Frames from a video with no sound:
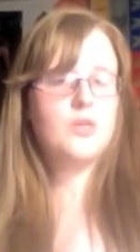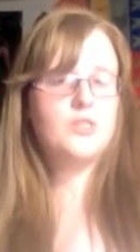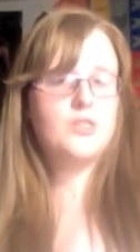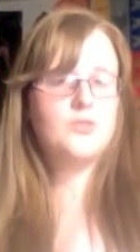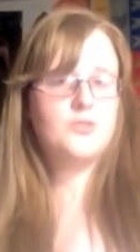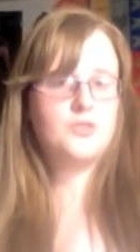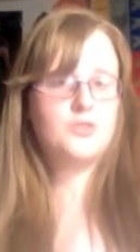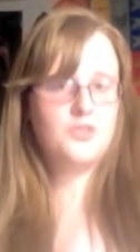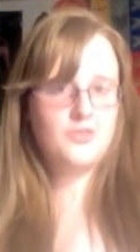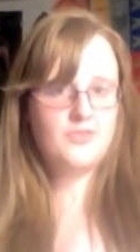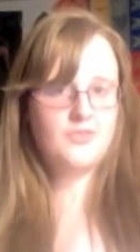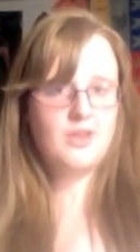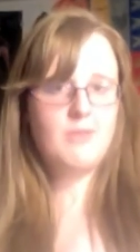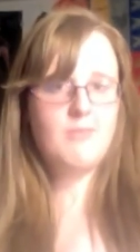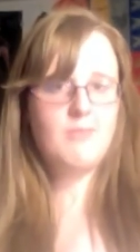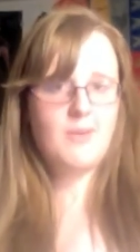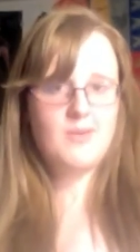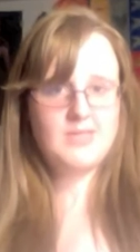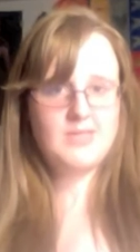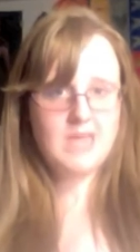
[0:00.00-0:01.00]
to rejuvenate
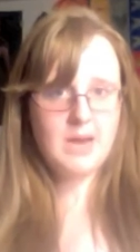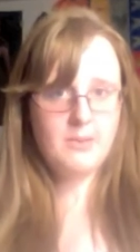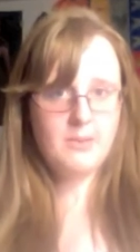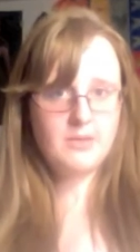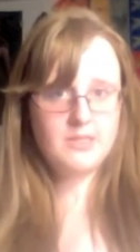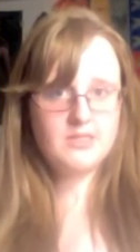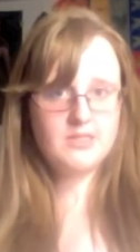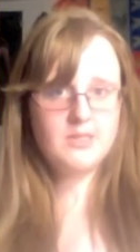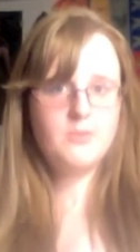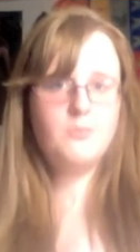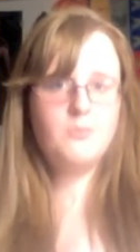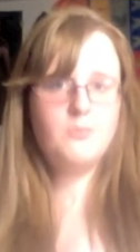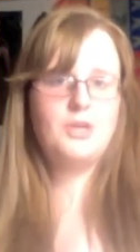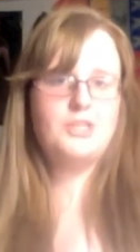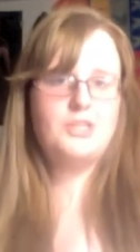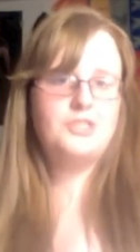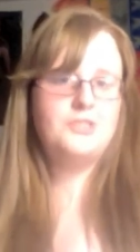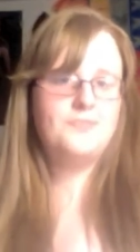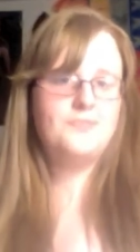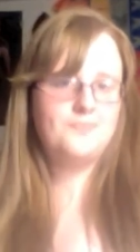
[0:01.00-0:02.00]
my metabolism,
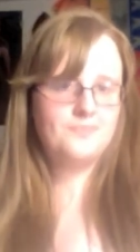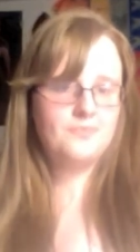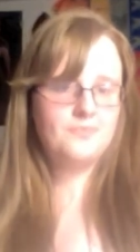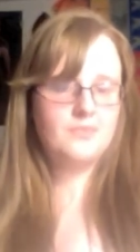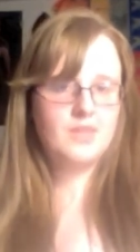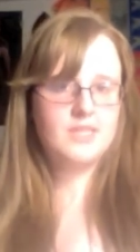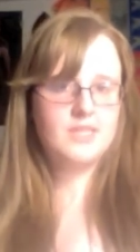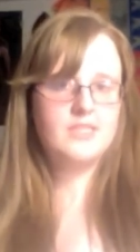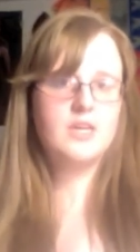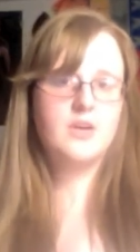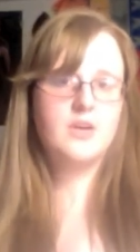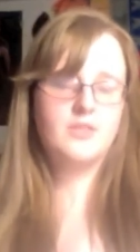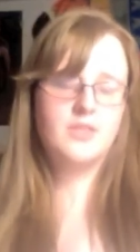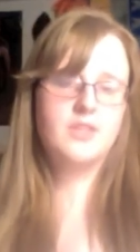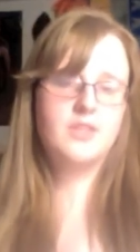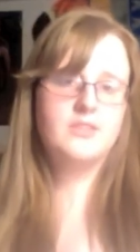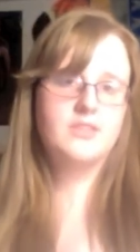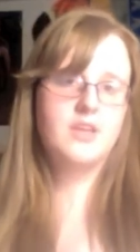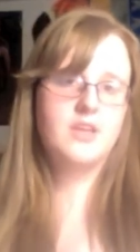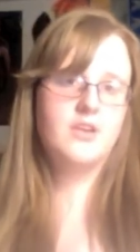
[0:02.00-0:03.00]
which this Health
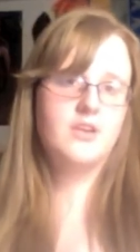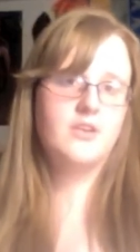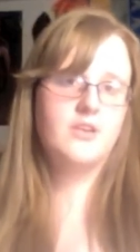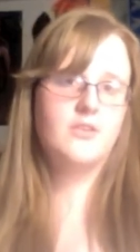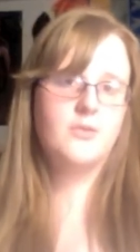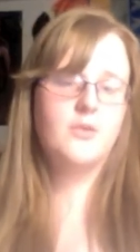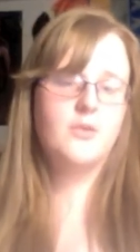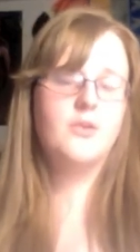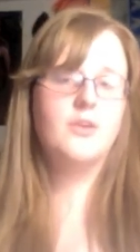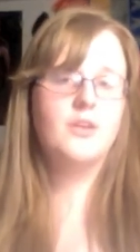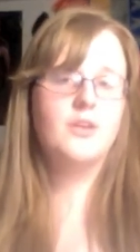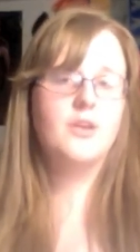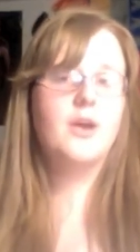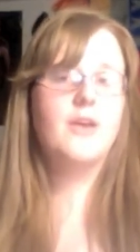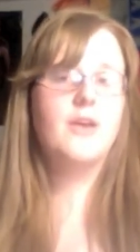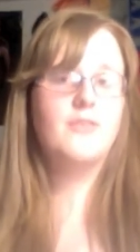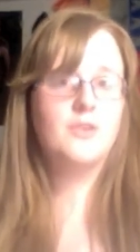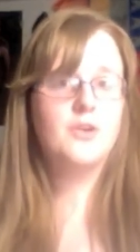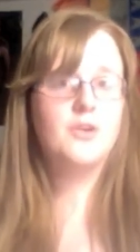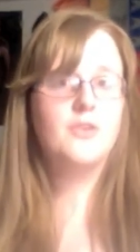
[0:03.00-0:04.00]
Plus Center, or,
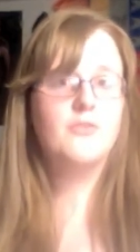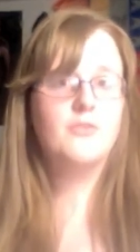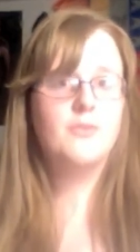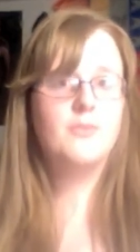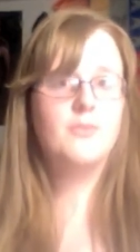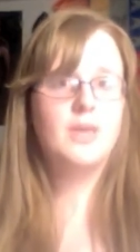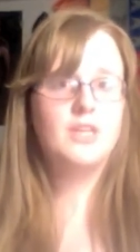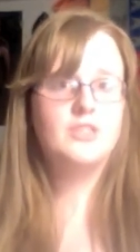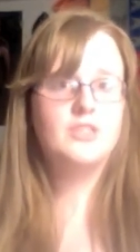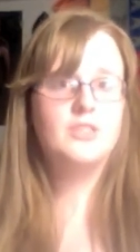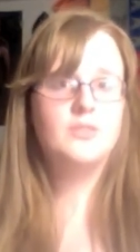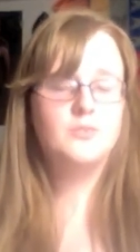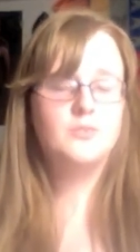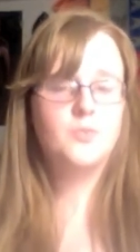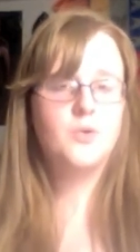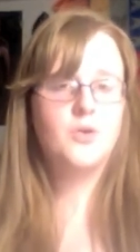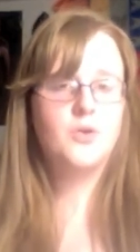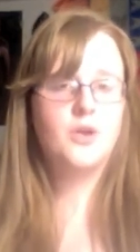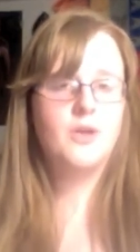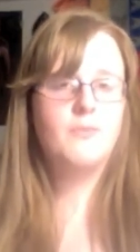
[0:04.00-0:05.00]
I've heard from the HCG
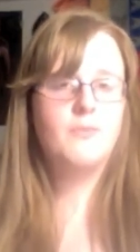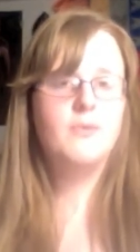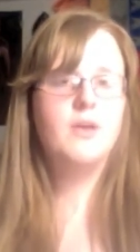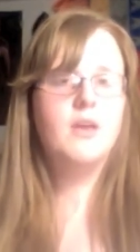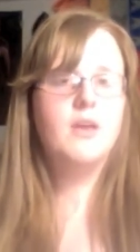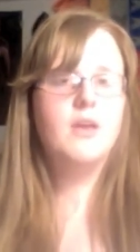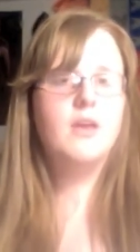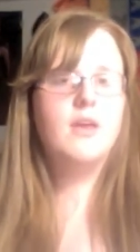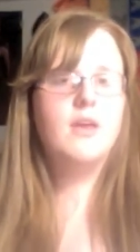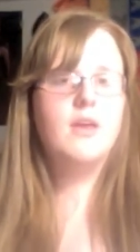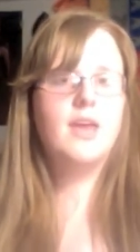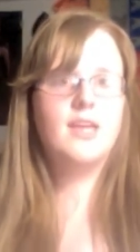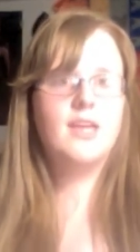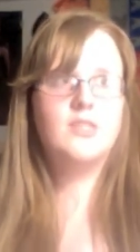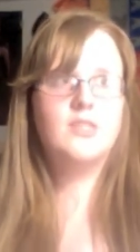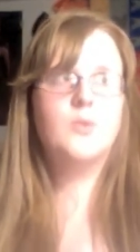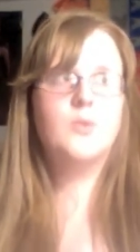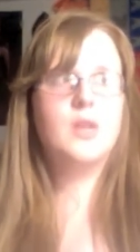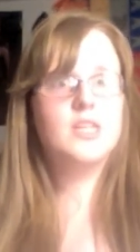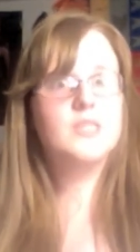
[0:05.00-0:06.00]
program,
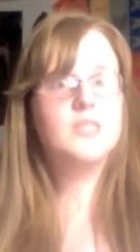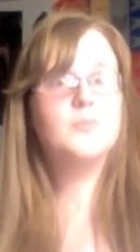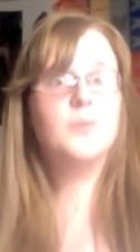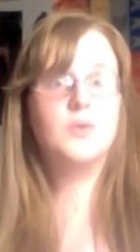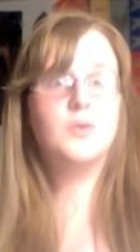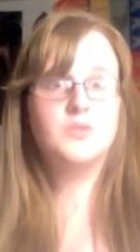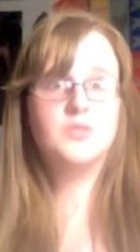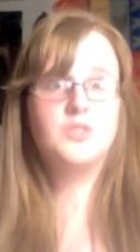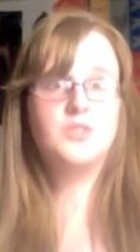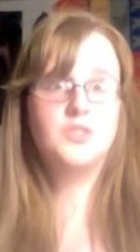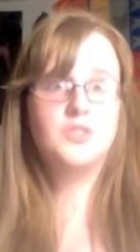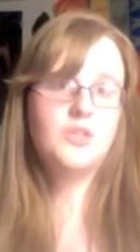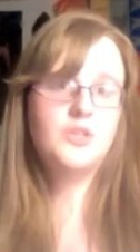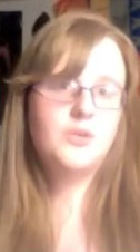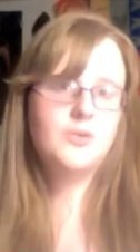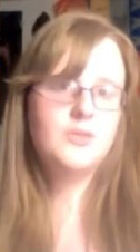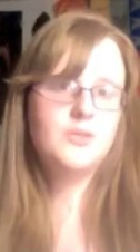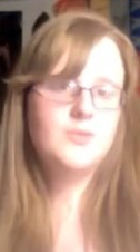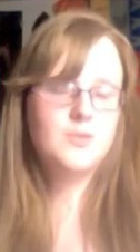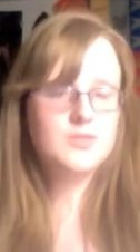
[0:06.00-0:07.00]
is what it's supposed to
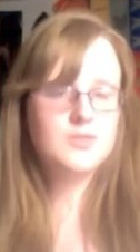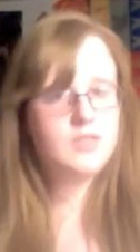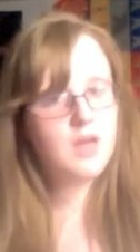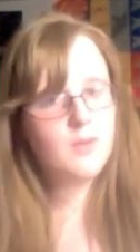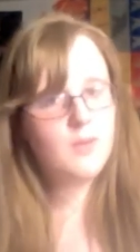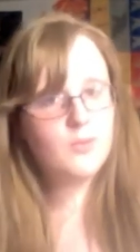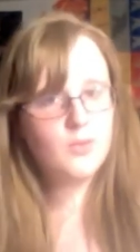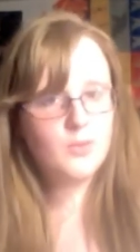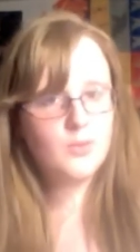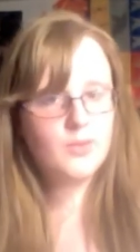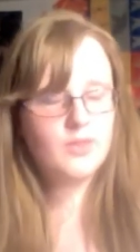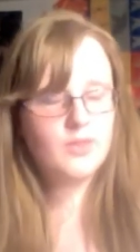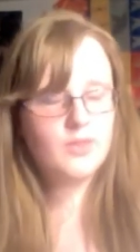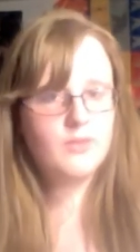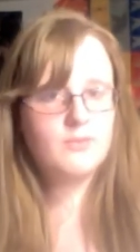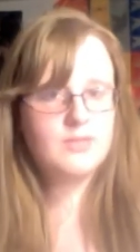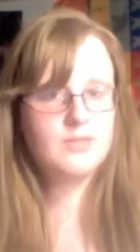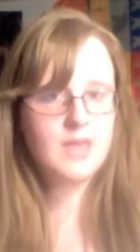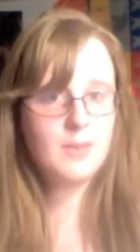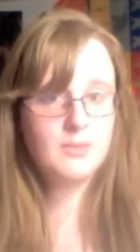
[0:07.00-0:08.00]
do. It's supposed to help you with
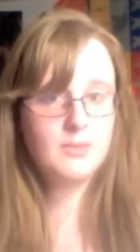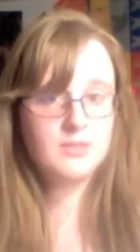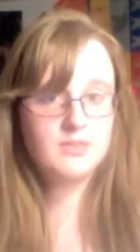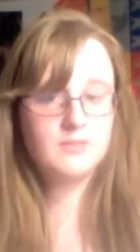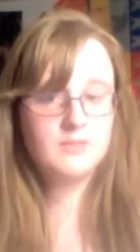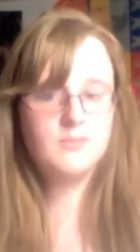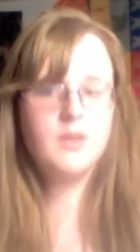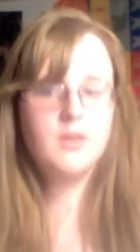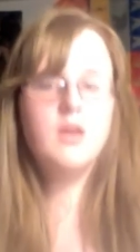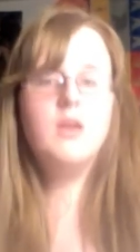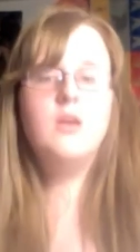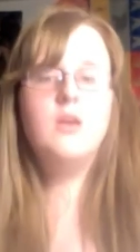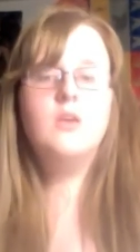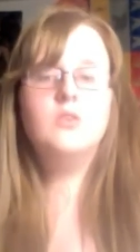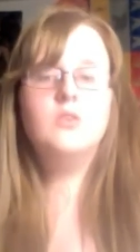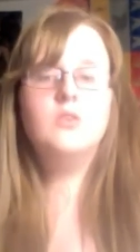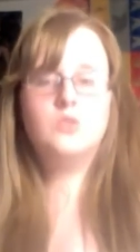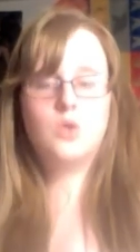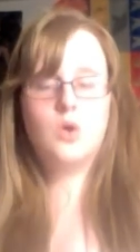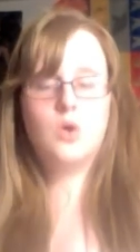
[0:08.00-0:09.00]
your metabolism.
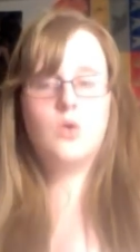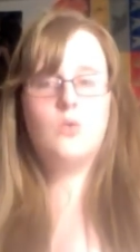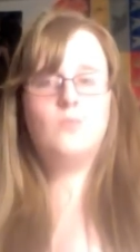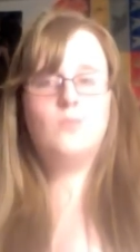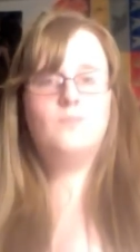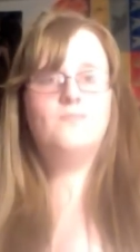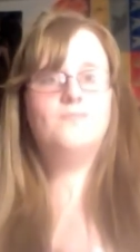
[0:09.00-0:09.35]
So